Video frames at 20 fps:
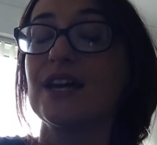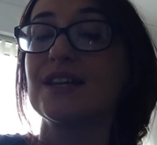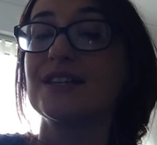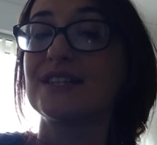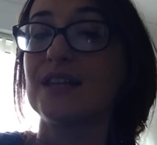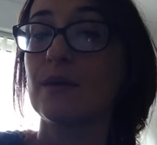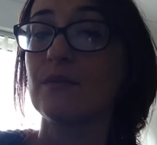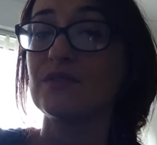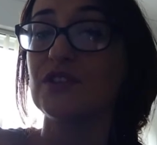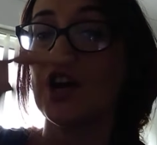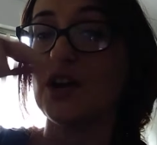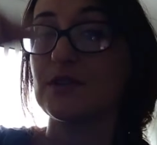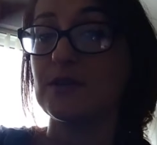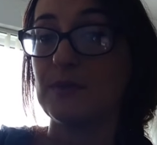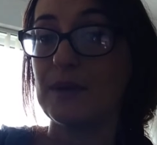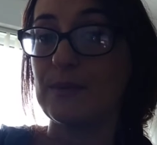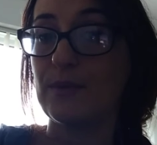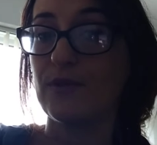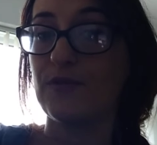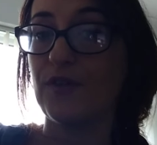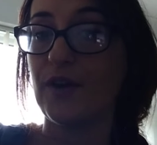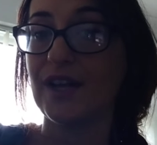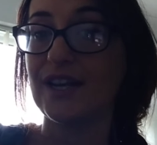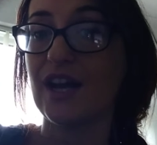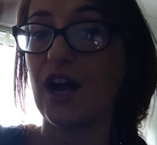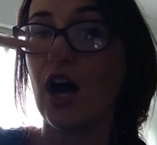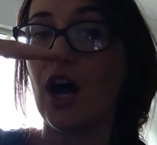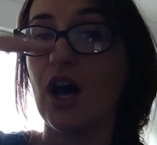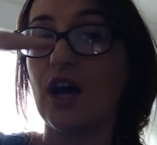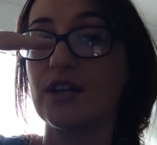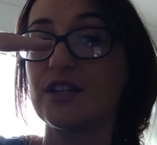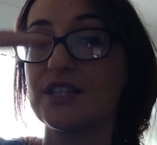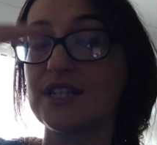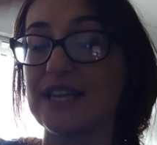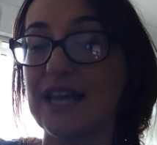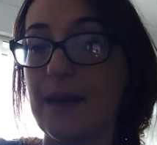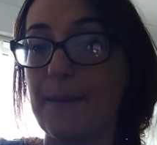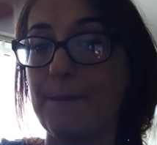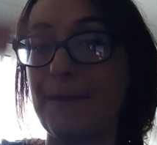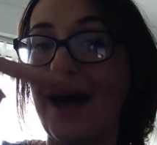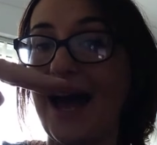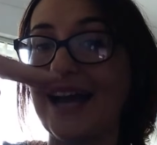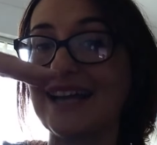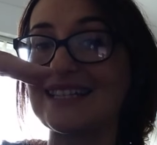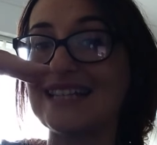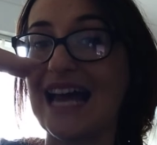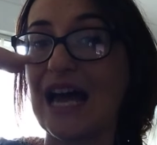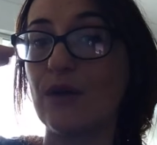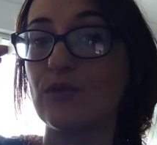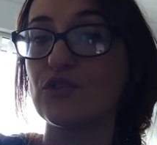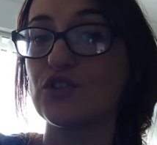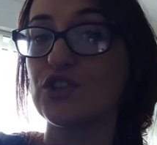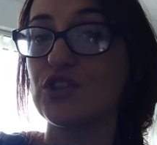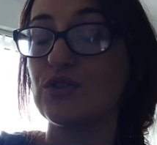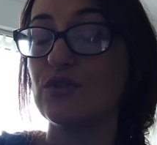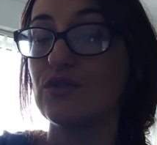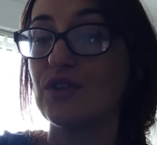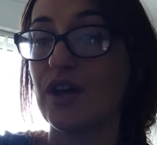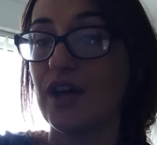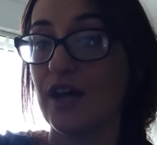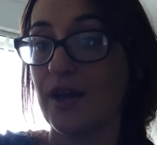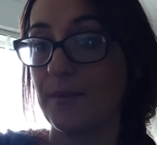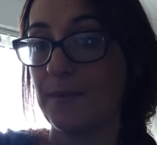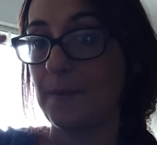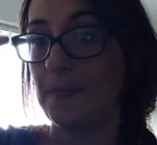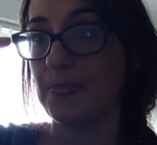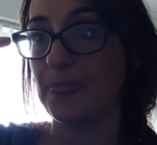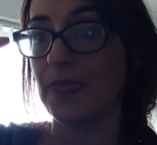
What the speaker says: Sometimes people find it hard to get back down to the.